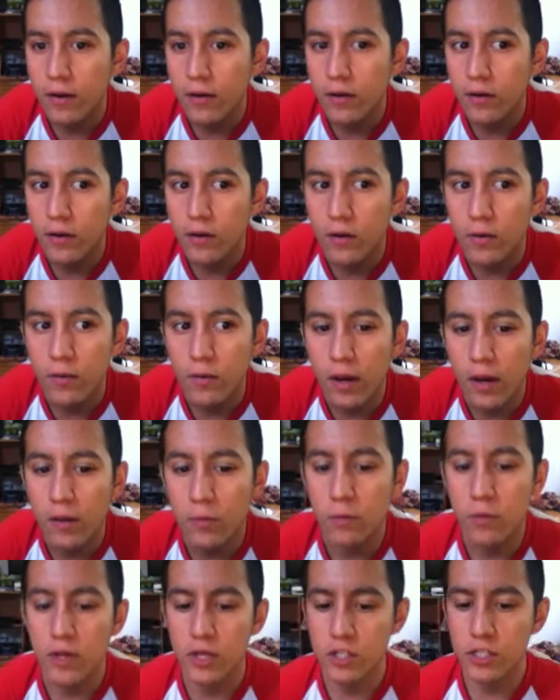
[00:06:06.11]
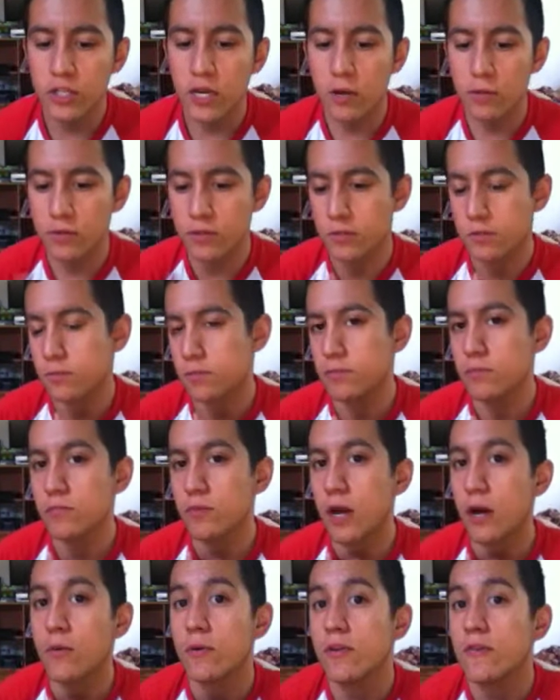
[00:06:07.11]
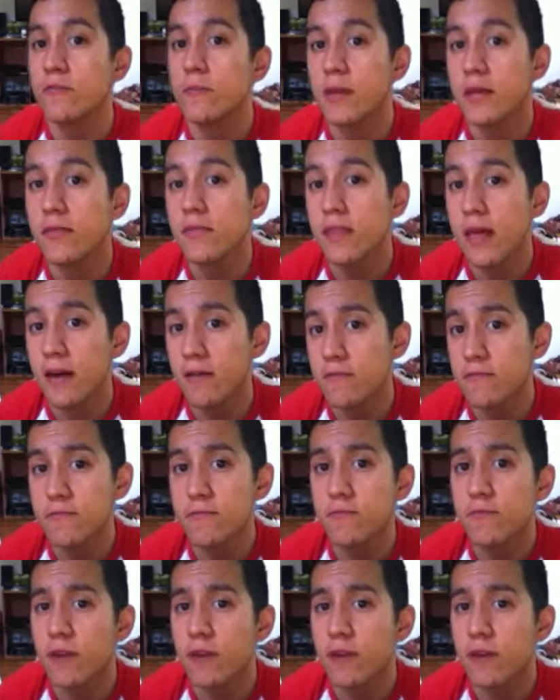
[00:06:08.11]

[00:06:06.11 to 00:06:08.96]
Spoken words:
I wish I would have been that